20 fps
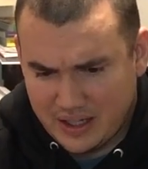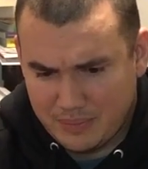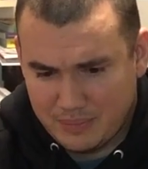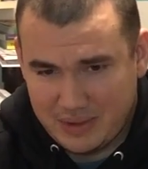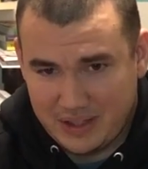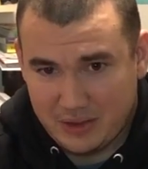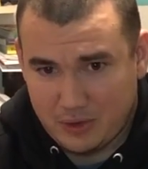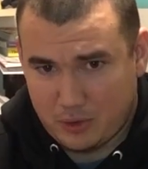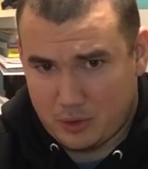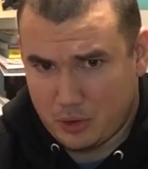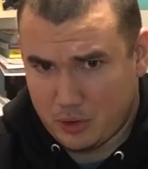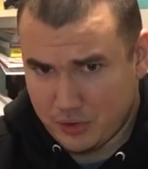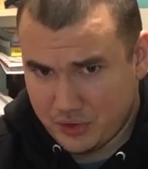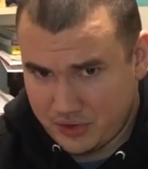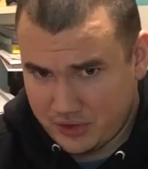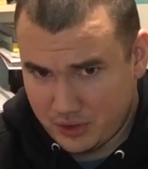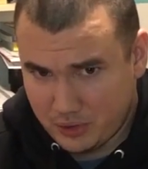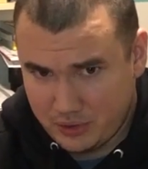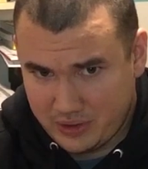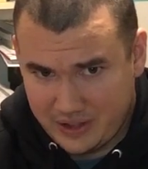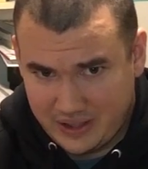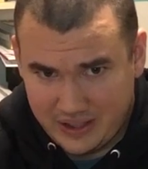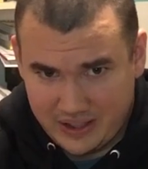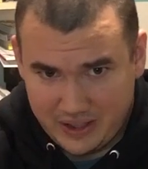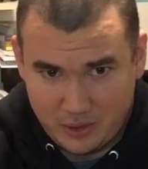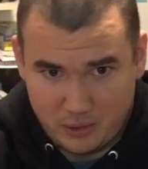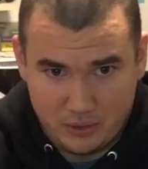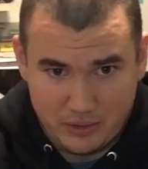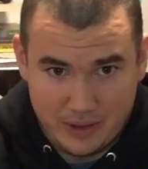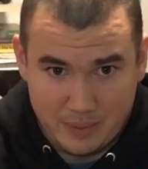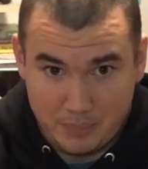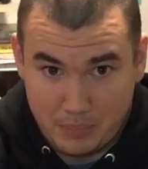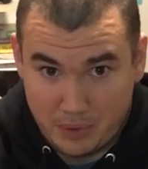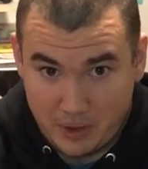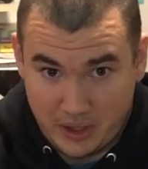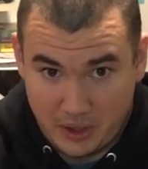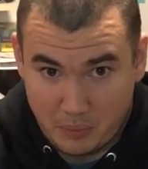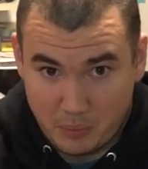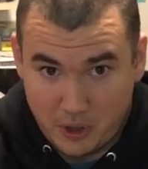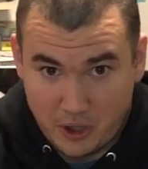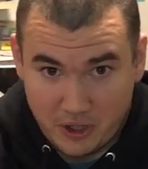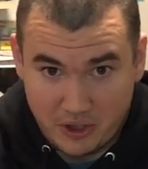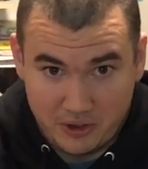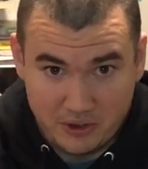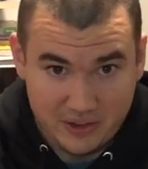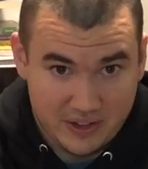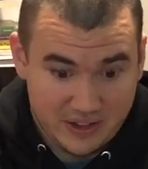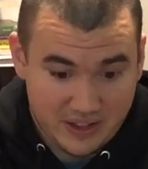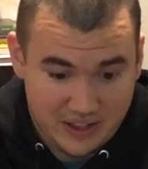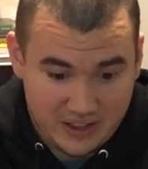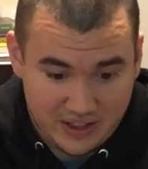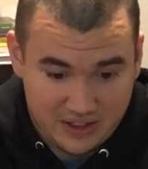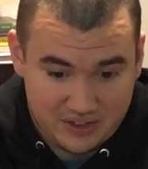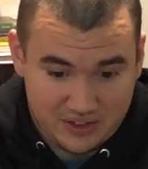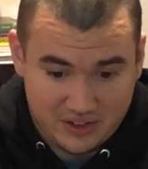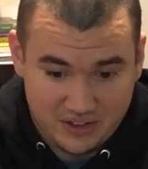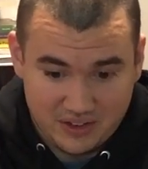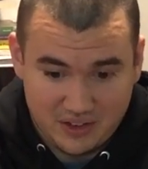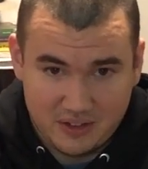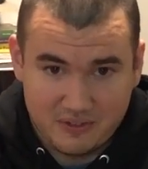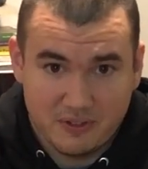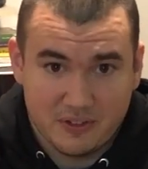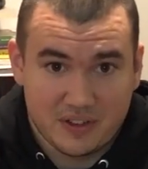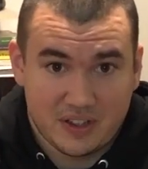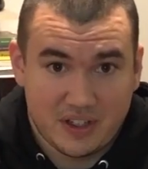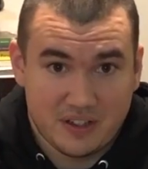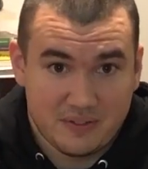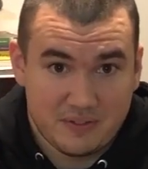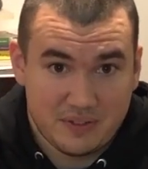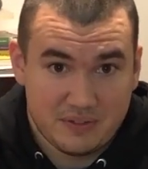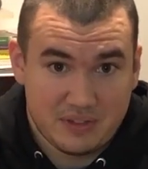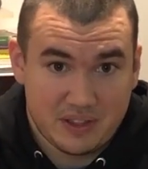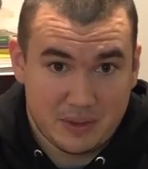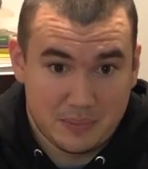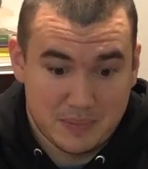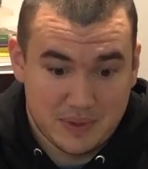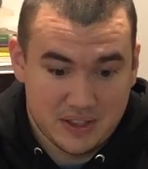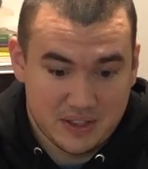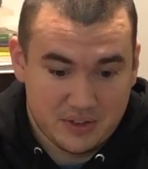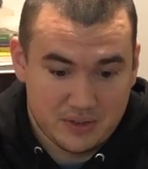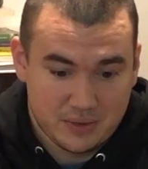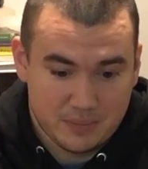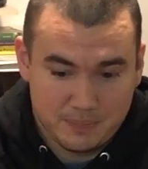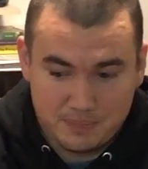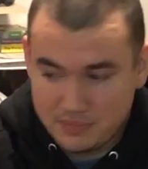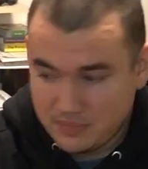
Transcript: either cold soaking it or then boiling water and then letting it sit in there for 10 to 15 minutes.